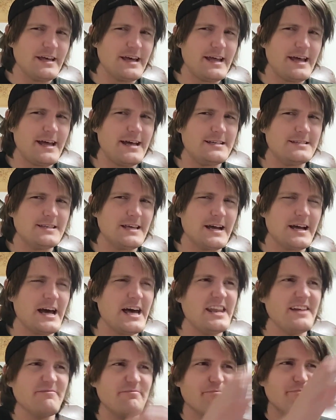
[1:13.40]
that has that
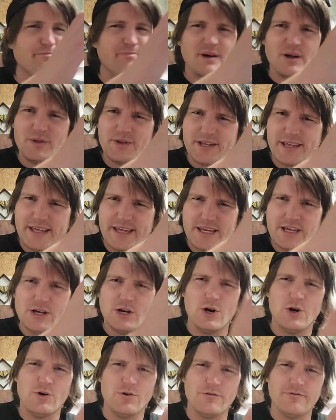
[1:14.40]
kind of bulky
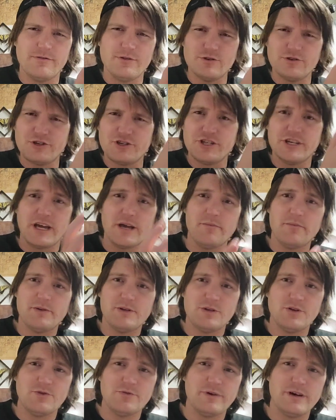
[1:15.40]
oval shape
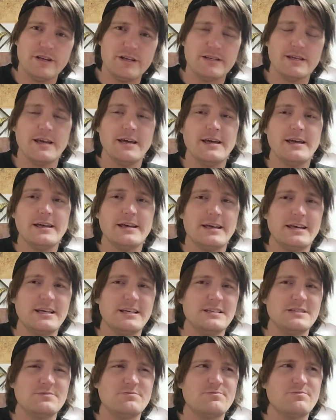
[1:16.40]
to it
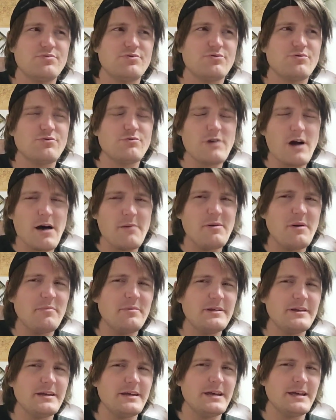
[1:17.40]
is
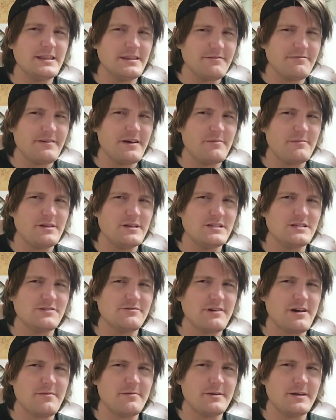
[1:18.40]
probably in the family
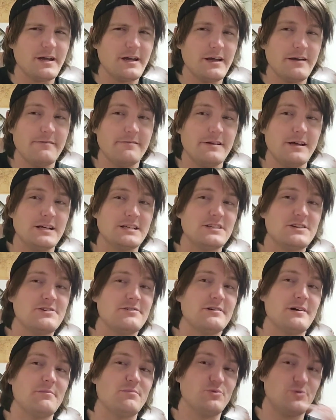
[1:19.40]
Scarabidae, if not
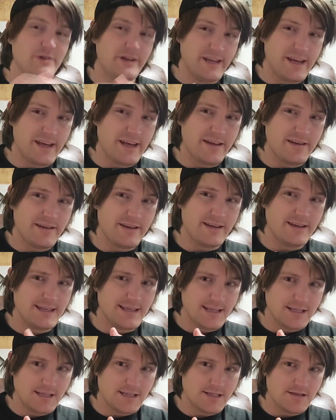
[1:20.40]
Scaraboidae at
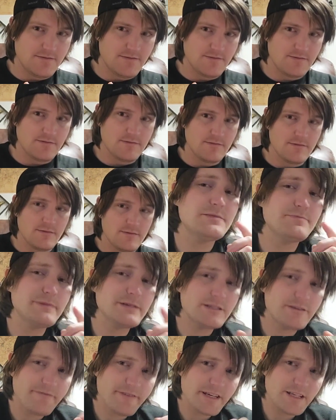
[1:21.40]
least. The
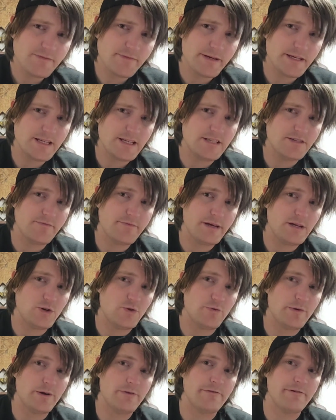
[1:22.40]
specific species of
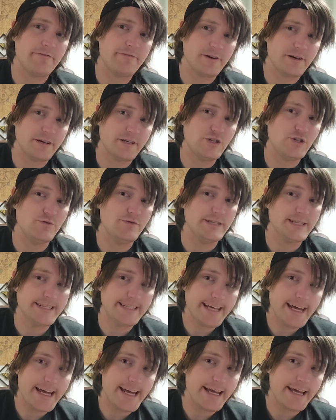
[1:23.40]
beetle we're referring to
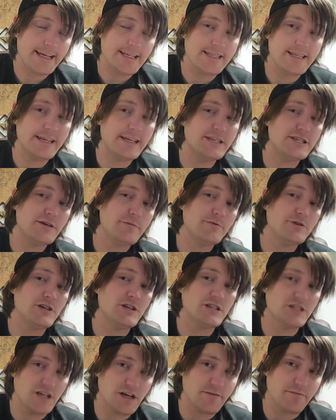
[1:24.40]
today is the
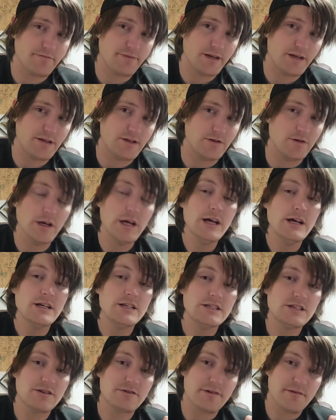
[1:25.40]
Egyptian dung beetle,
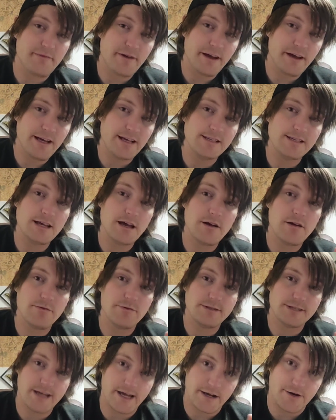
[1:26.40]
Scarabaeus
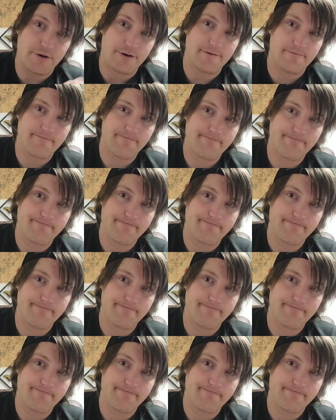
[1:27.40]
sacra.